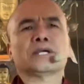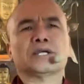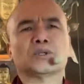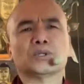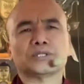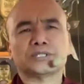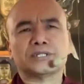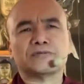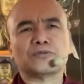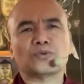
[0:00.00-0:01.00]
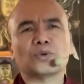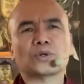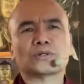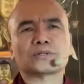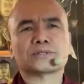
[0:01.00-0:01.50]
and all these different
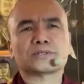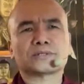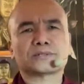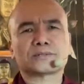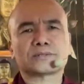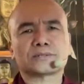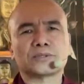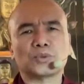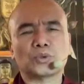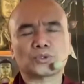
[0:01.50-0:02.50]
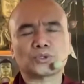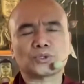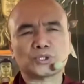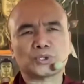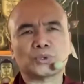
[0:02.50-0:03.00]
wars, the war
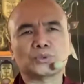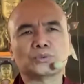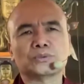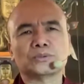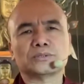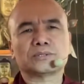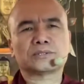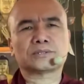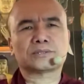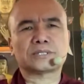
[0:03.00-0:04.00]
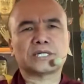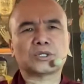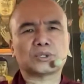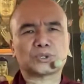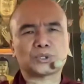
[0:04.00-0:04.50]
zones, and
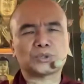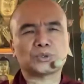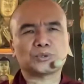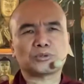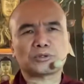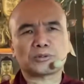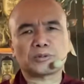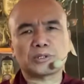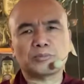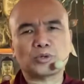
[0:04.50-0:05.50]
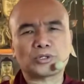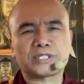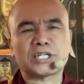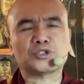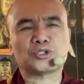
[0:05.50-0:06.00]
also the border
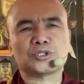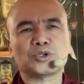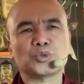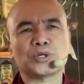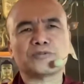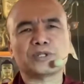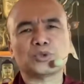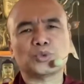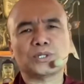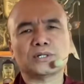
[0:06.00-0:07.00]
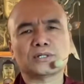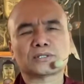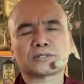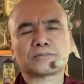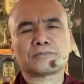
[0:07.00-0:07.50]
tension wherever in the
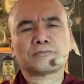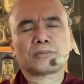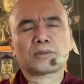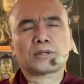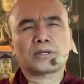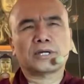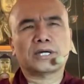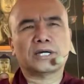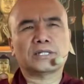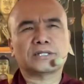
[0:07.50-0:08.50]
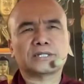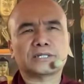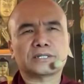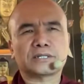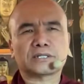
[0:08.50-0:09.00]
world, and
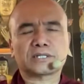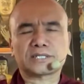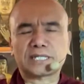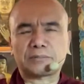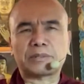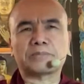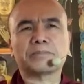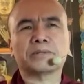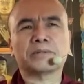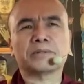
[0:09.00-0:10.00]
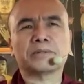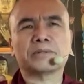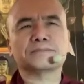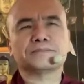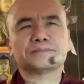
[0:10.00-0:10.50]
the sick people,